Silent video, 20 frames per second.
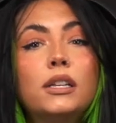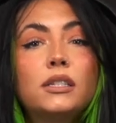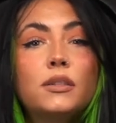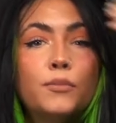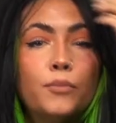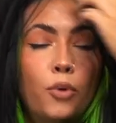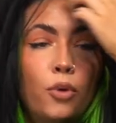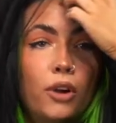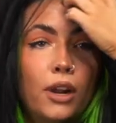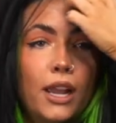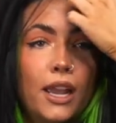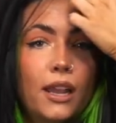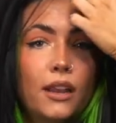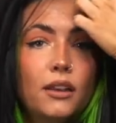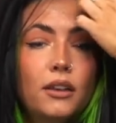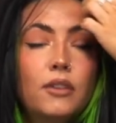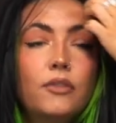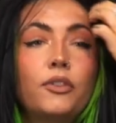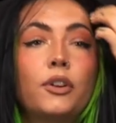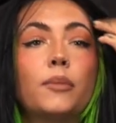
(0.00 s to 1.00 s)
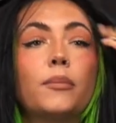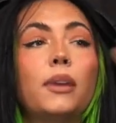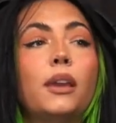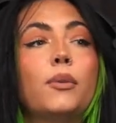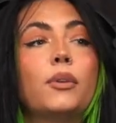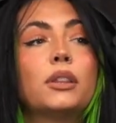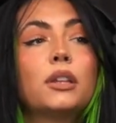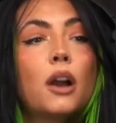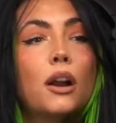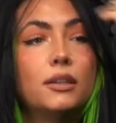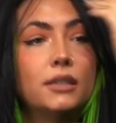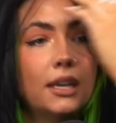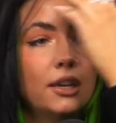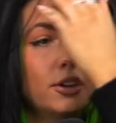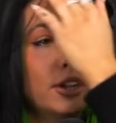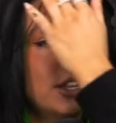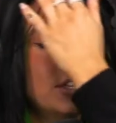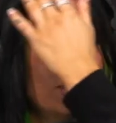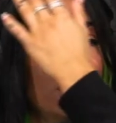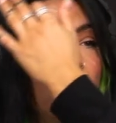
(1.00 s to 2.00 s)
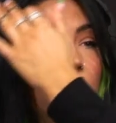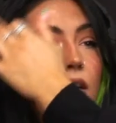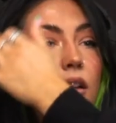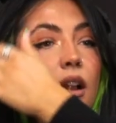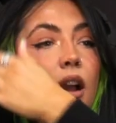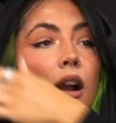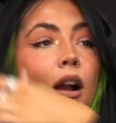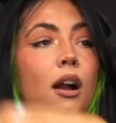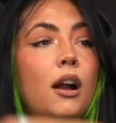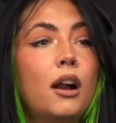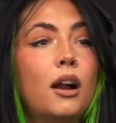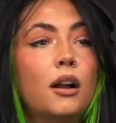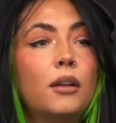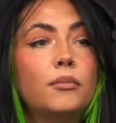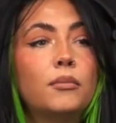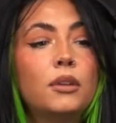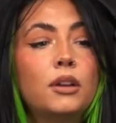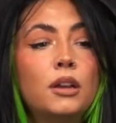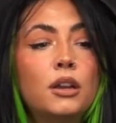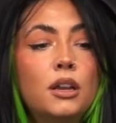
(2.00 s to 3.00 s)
is important for me with content creation? What